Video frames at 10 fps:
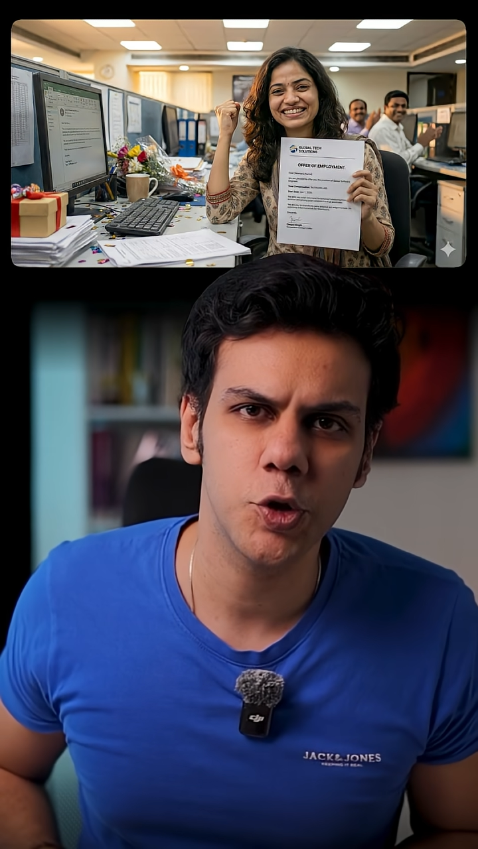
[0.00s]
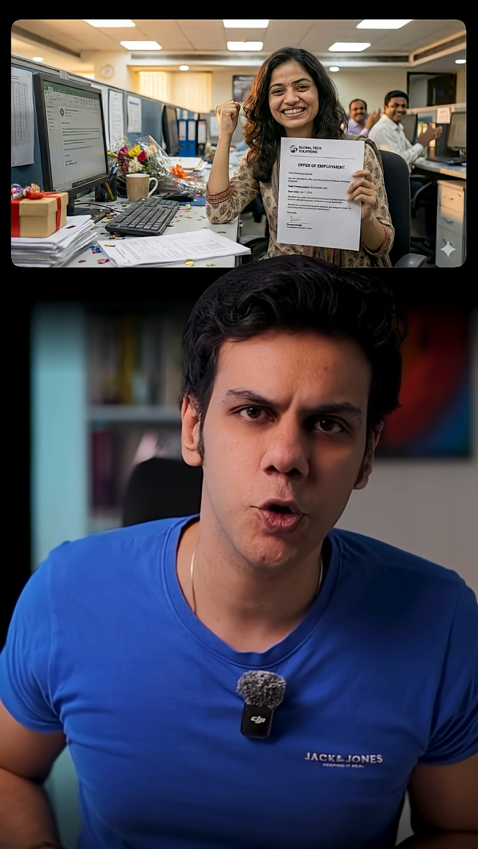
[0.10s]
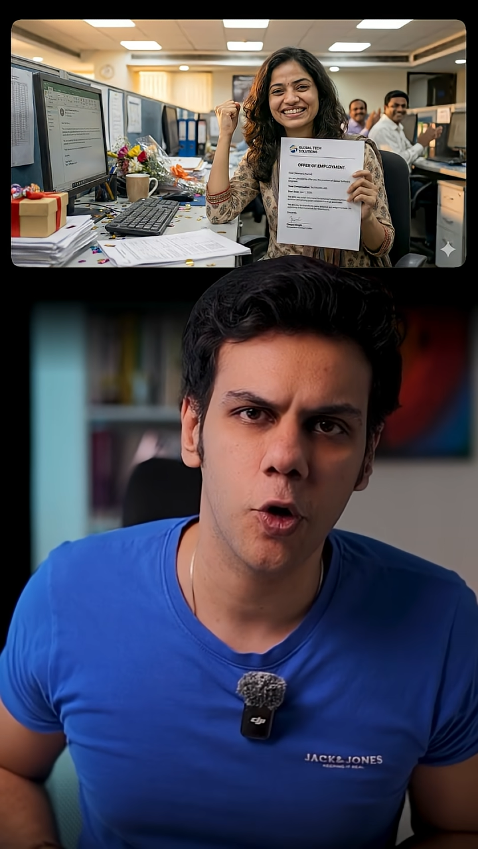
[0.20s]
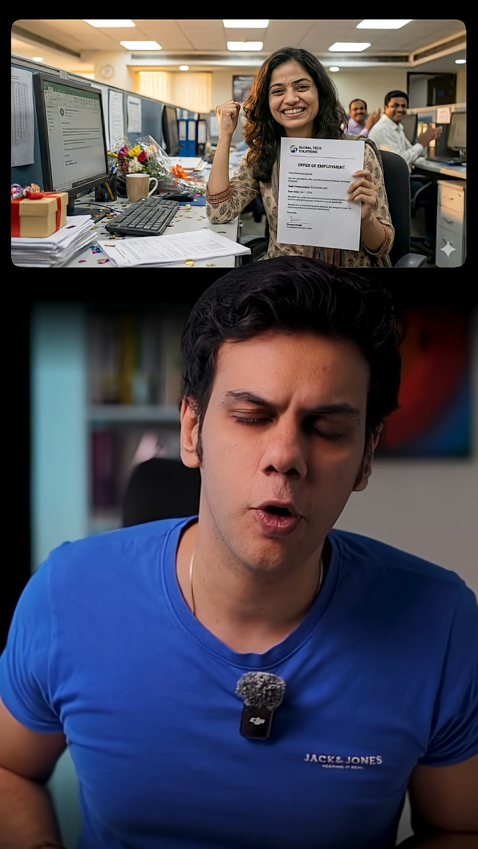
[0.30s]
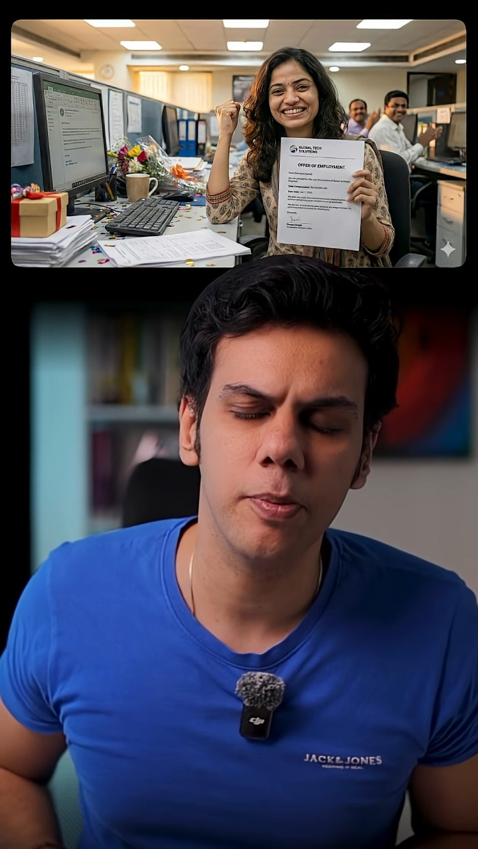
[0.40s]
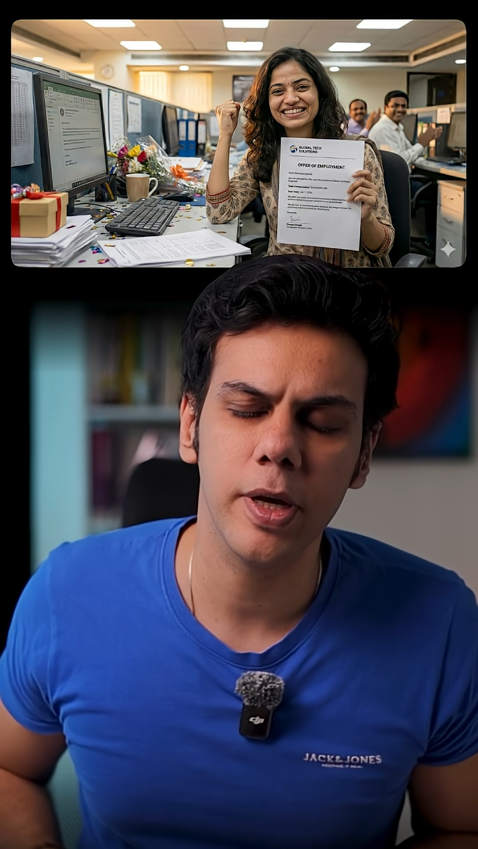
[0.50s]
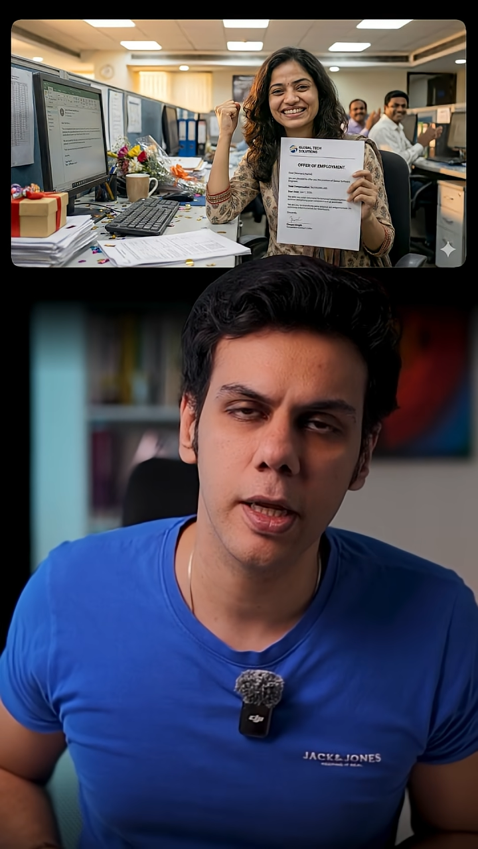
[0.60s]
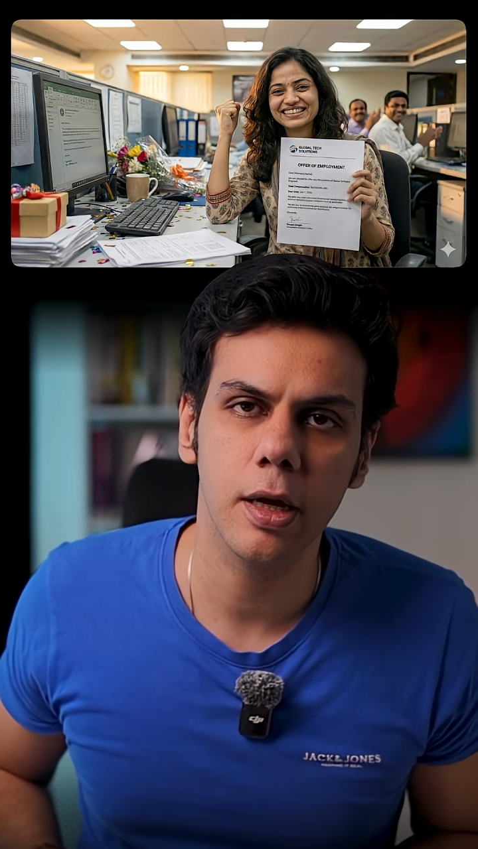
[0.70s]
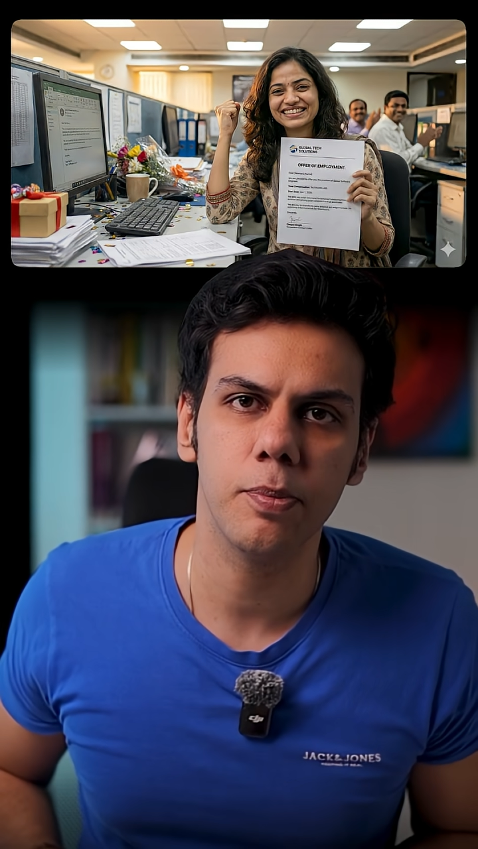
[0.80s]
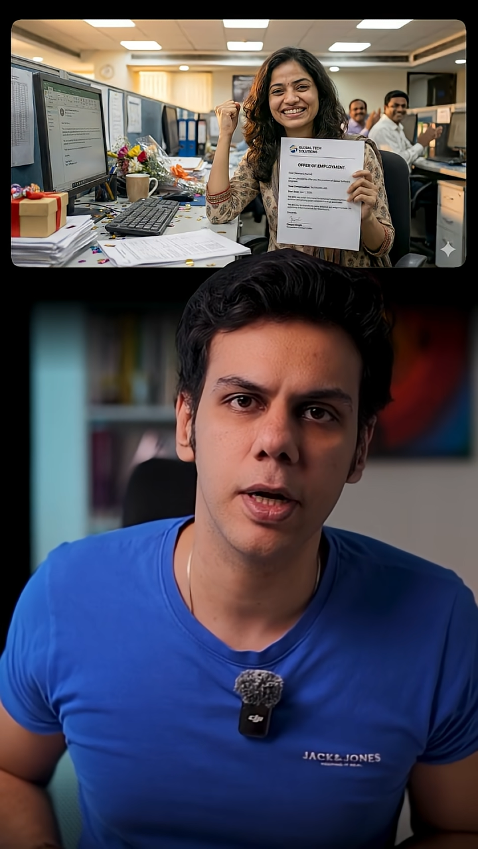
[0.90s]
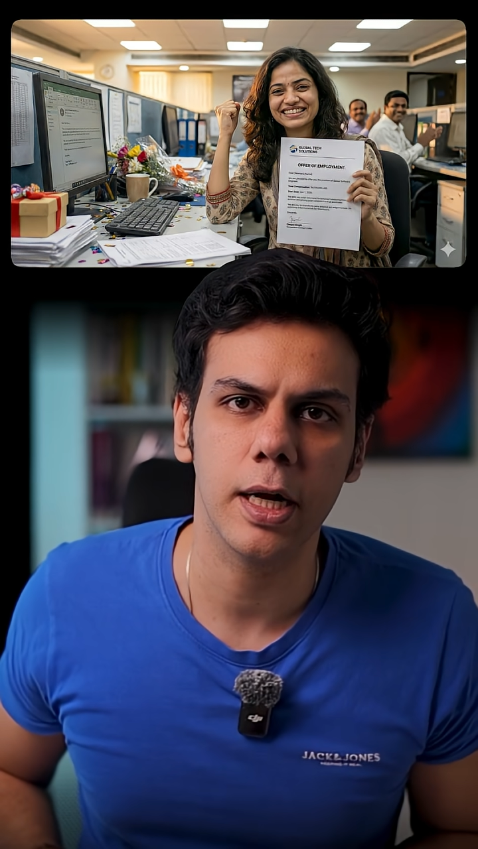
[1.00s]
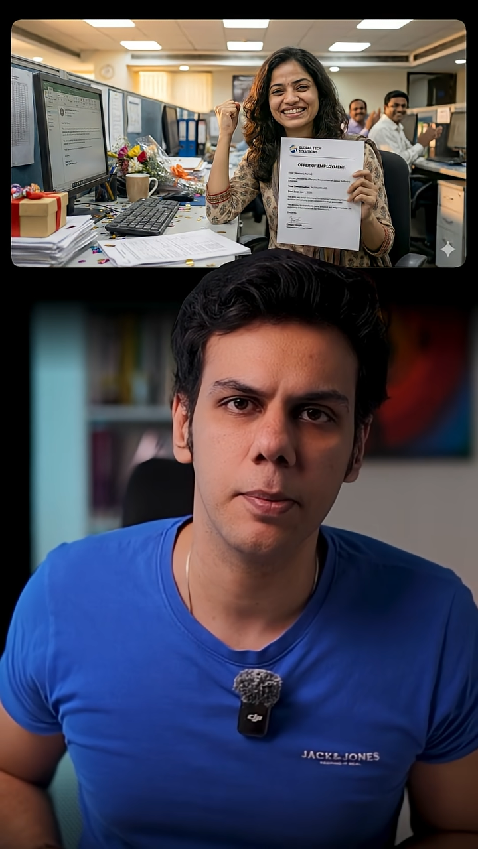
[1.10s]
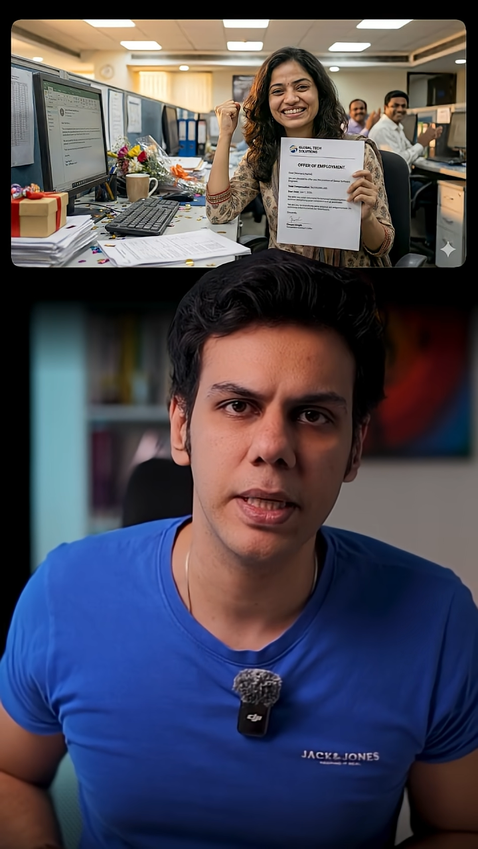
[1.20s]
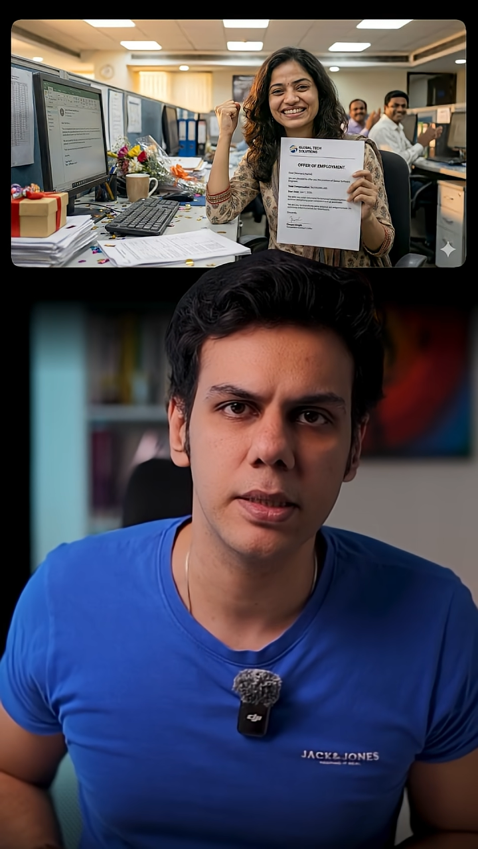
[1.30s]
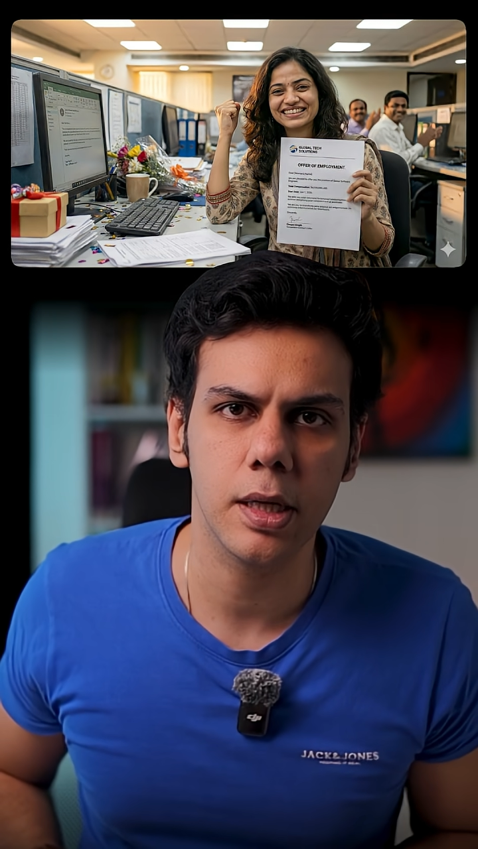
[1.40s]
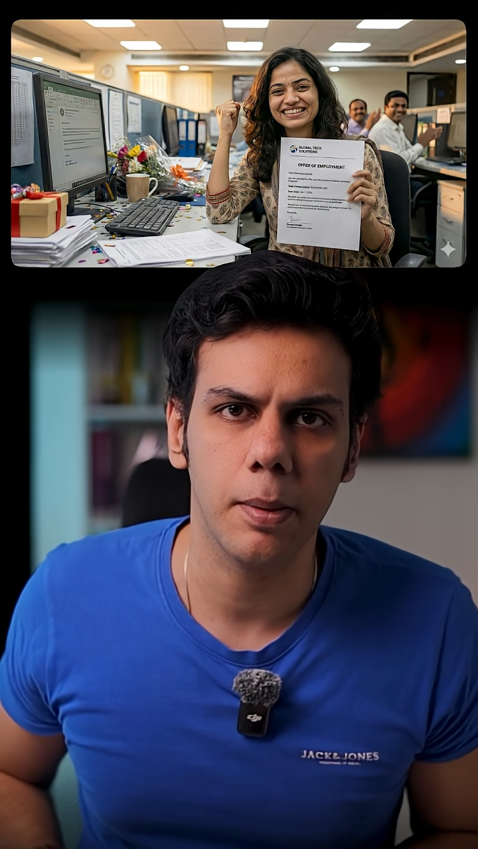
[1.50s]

job in a product-based